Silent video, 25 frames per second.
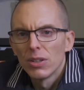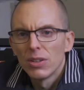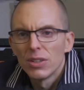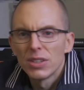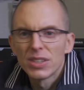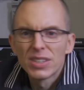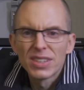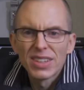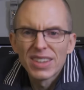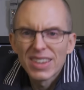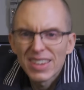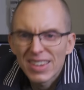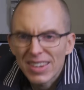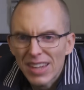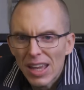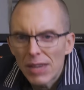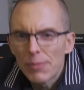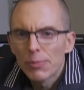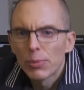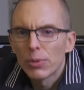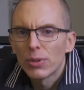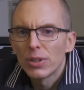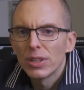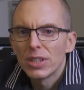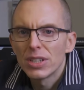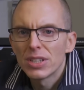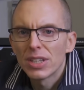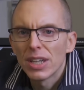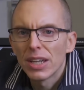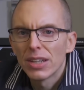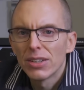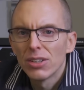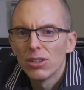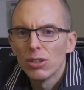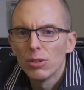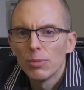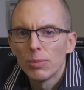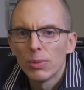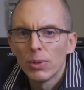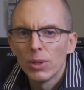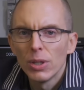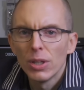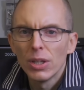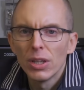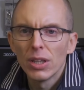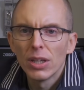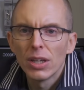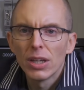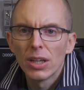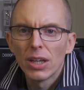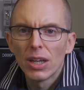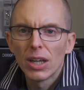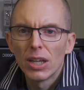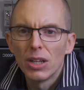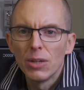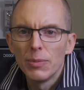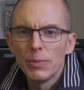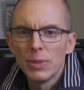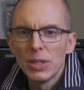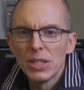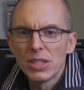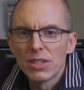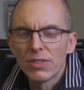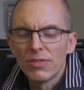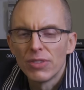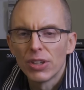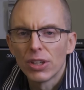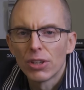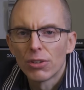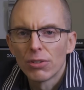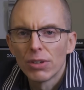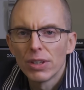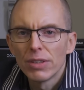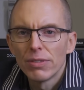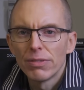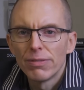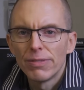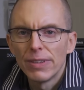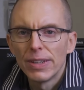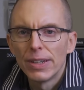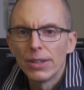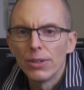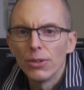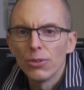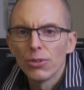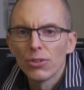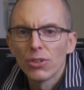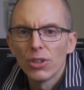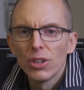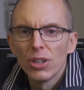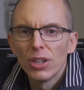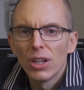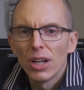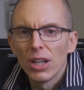This is a temporary setup, and it means if the grid fails,